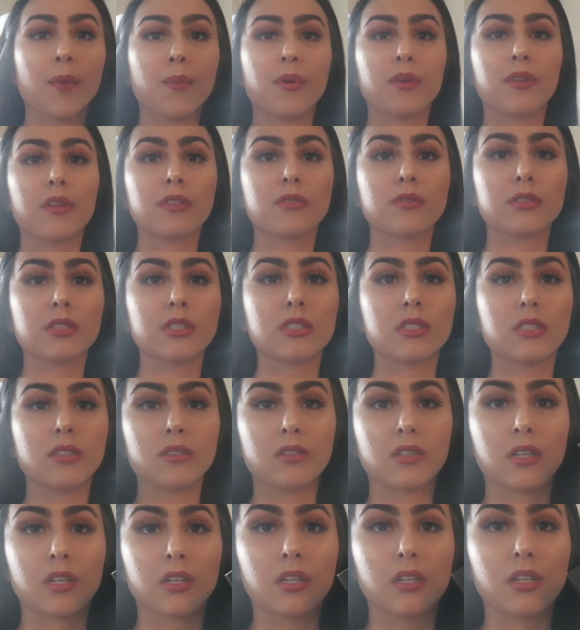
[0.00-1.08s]
But this one's
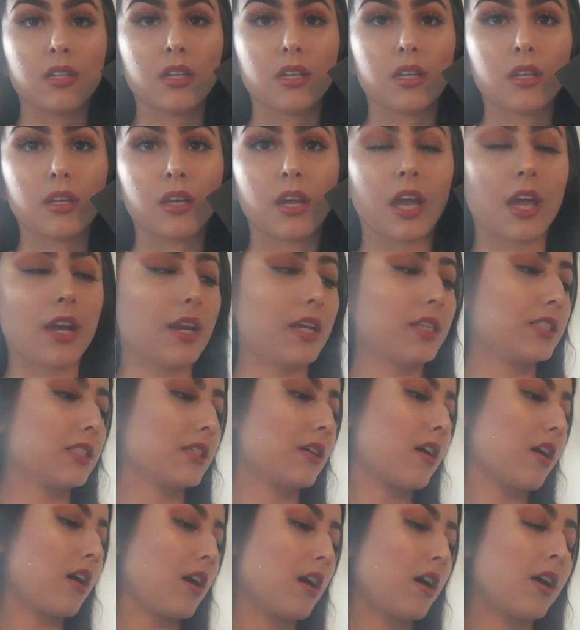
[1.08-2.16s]
still good, and it's
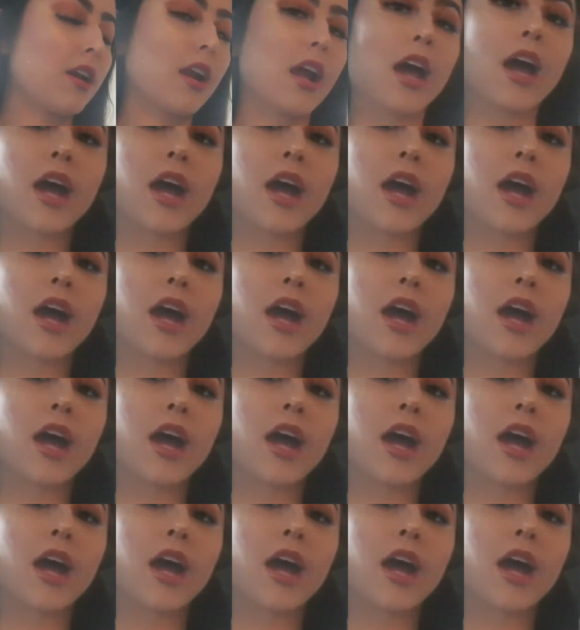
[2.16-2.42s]
called